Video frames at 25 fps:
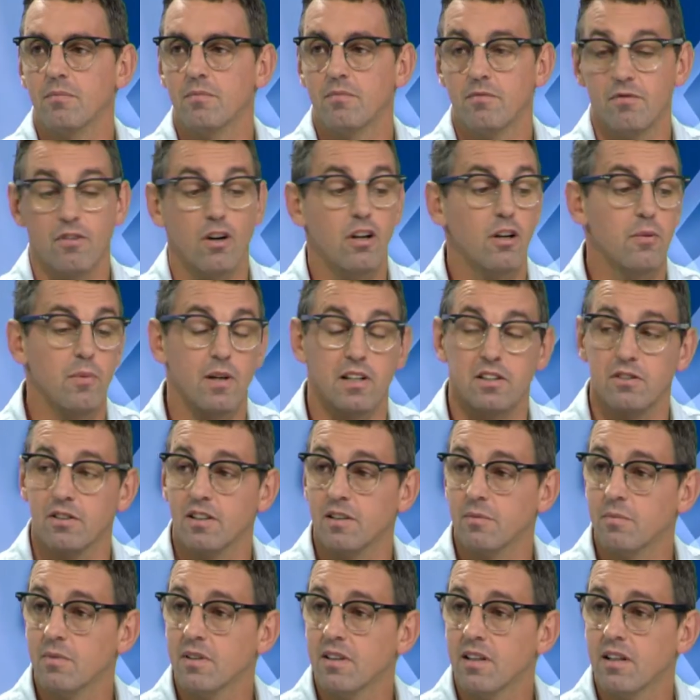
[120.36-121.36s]
follow my
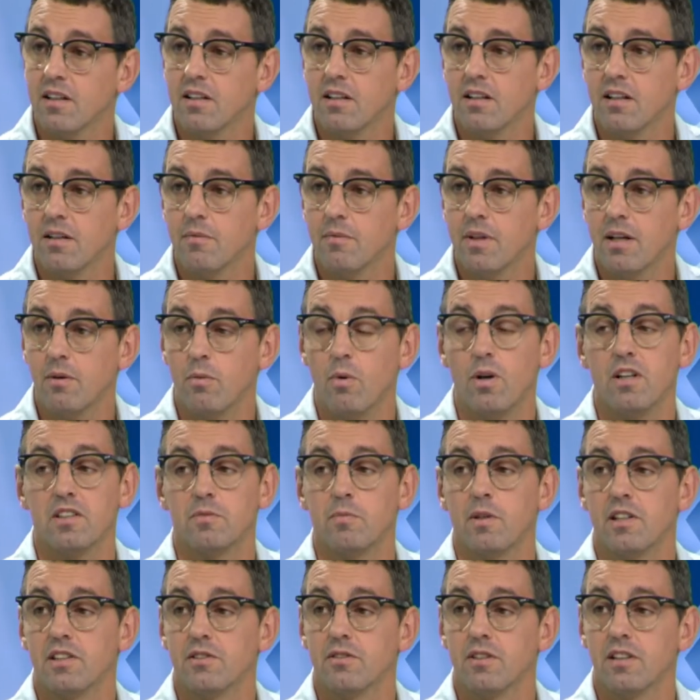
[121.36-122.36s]
dream, and that
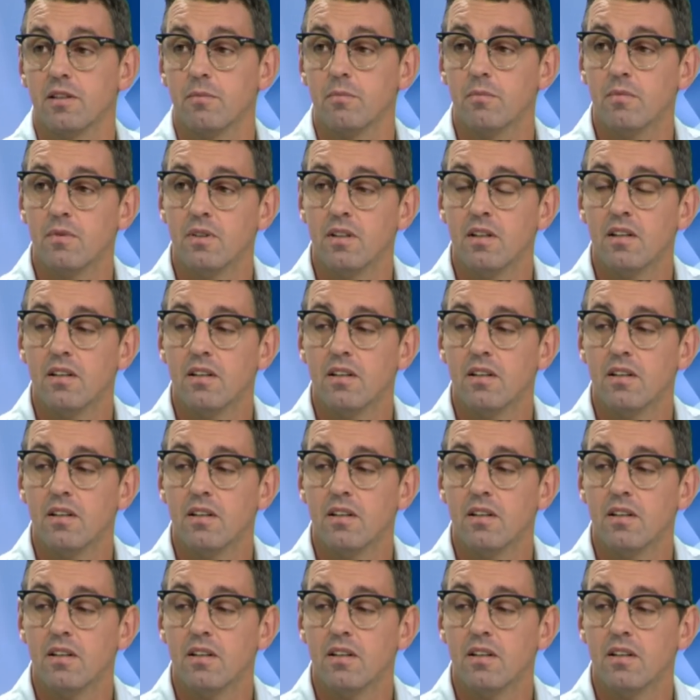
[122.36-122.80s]
was my dream.